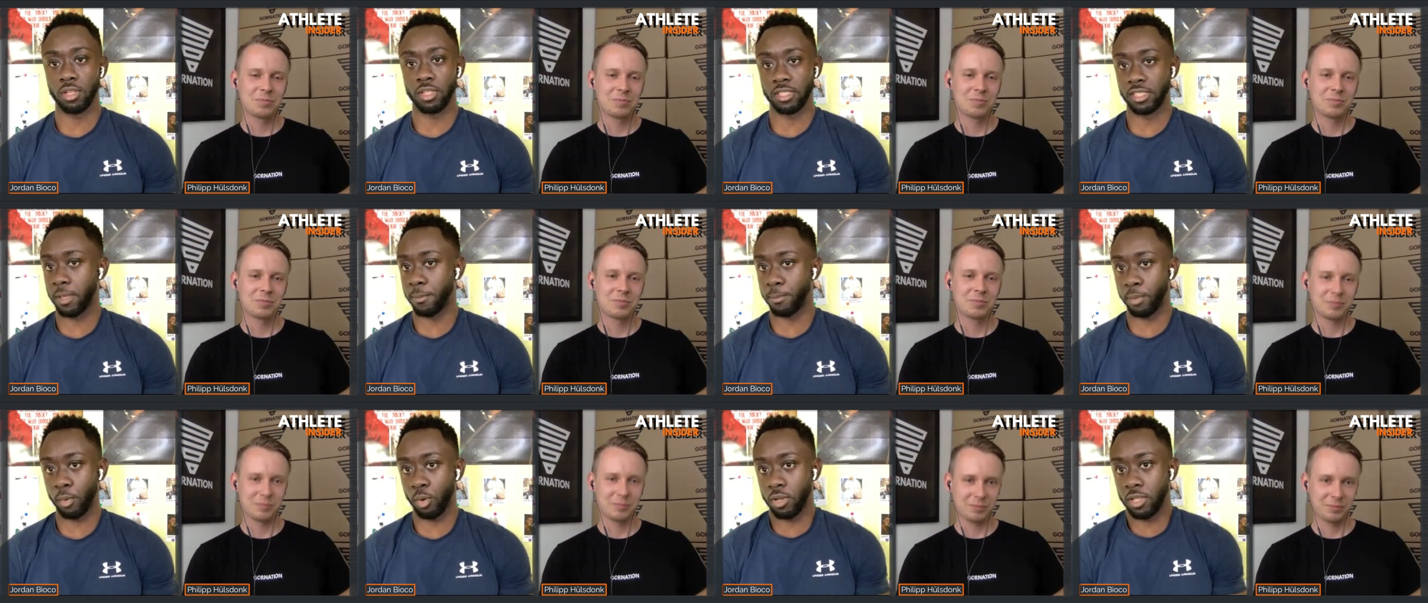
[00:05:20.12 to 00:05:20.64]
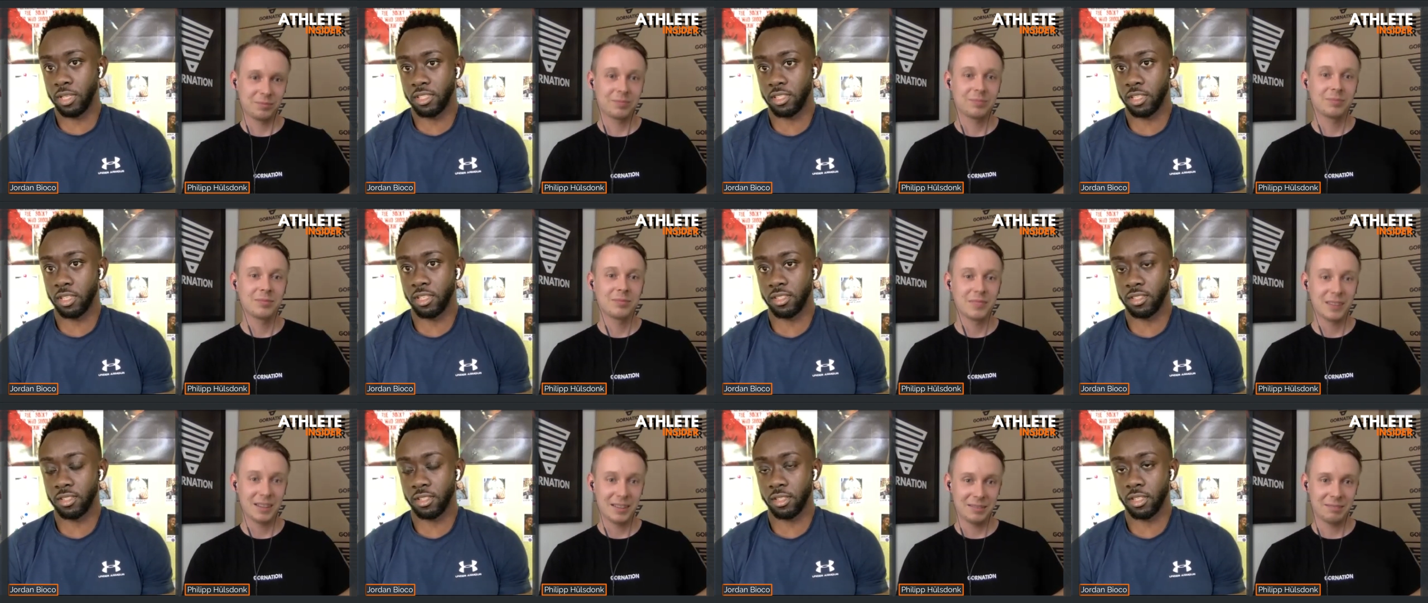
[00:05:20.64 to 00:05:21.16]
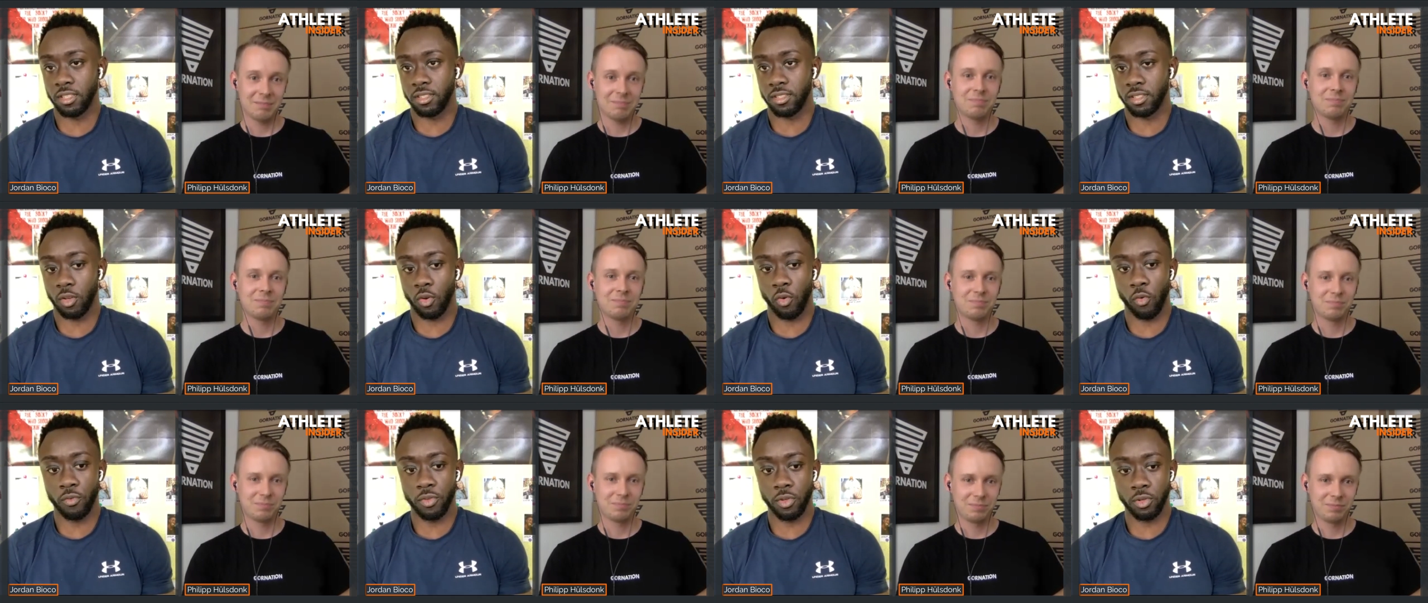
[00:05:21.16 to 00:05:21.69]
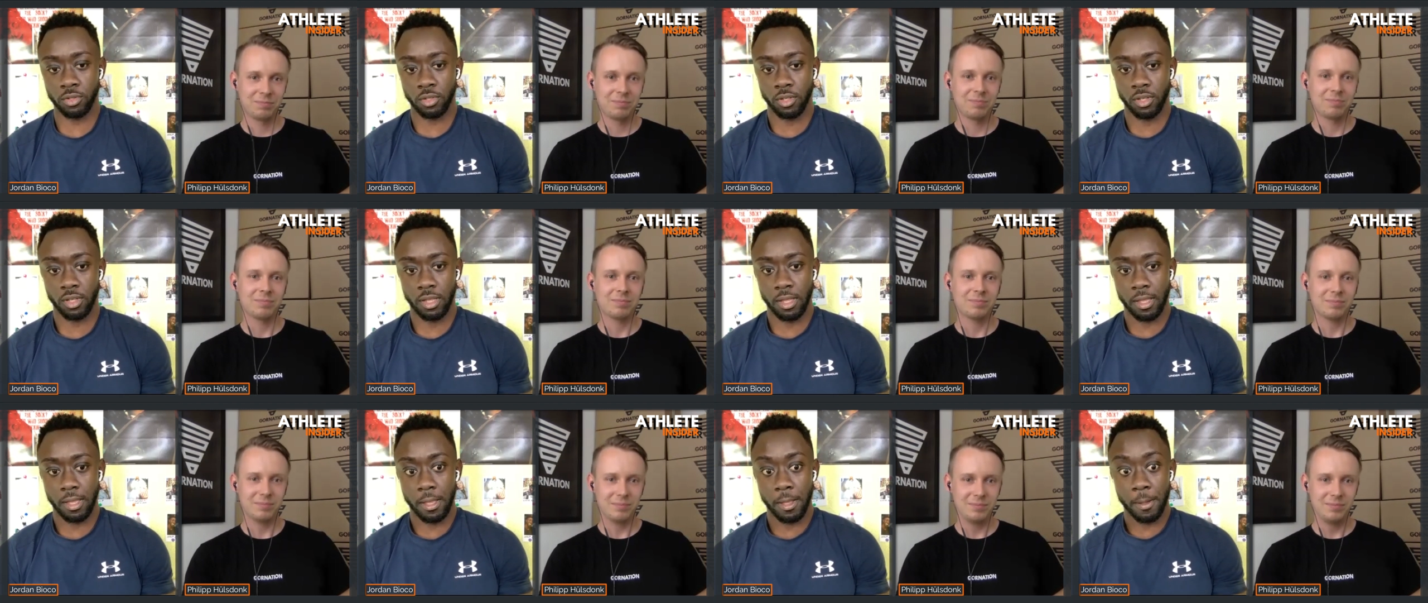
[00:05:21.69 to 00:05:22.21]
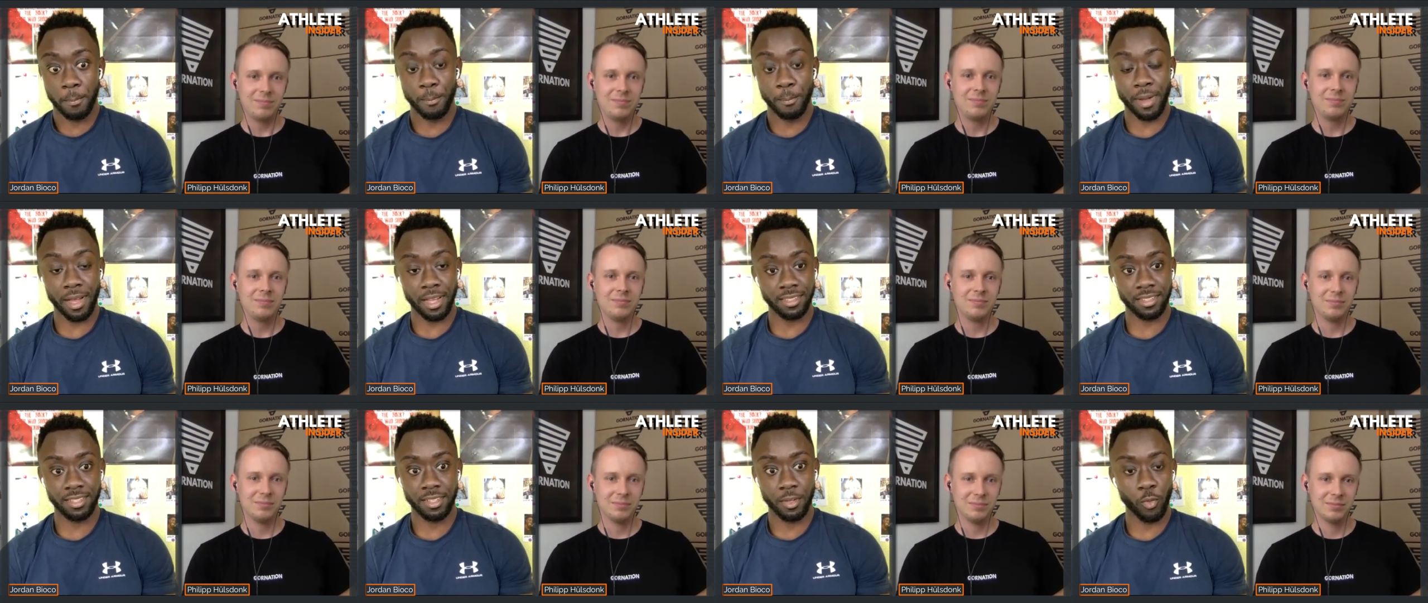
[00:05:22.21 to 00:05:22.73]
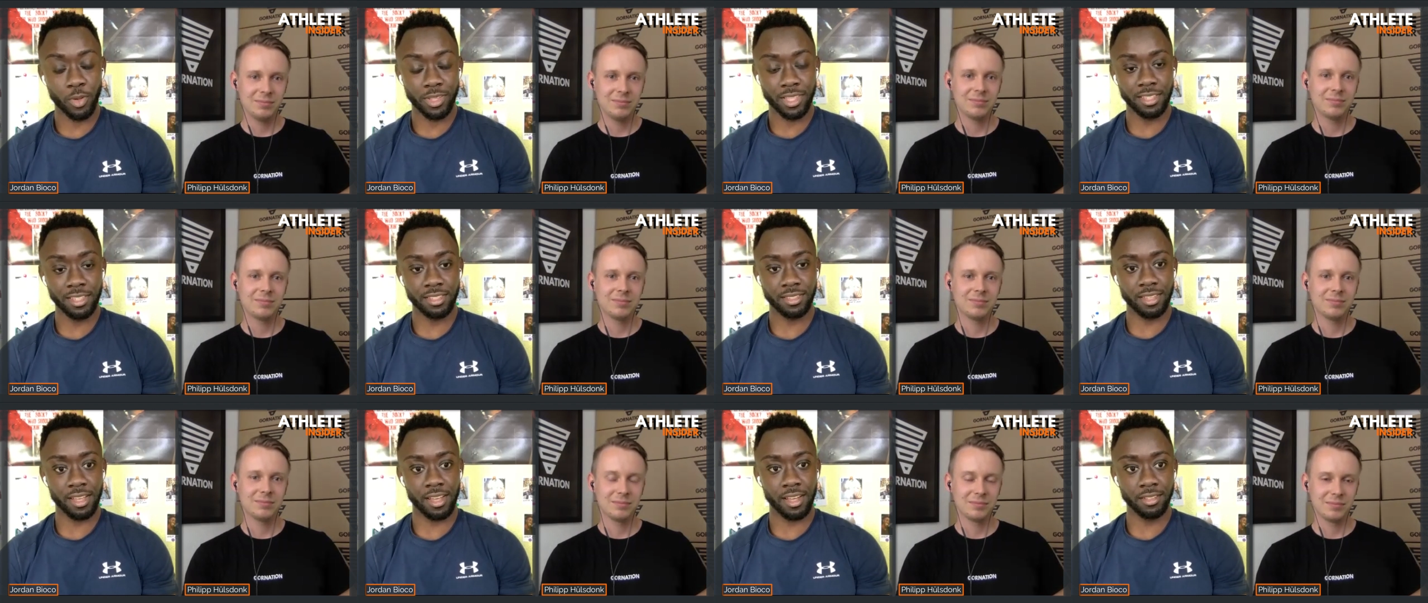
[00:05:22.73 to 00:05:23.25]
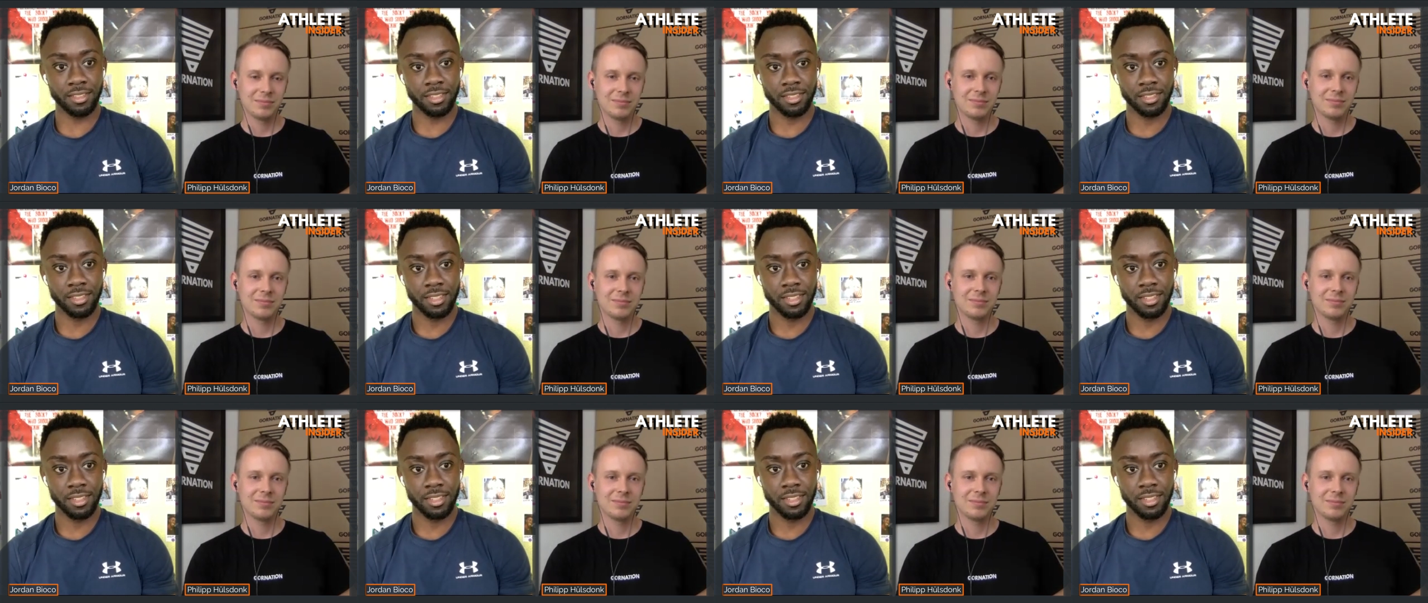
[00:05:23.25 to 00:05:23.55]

Speaker 1: The pull is, is, is obvious. But when I start,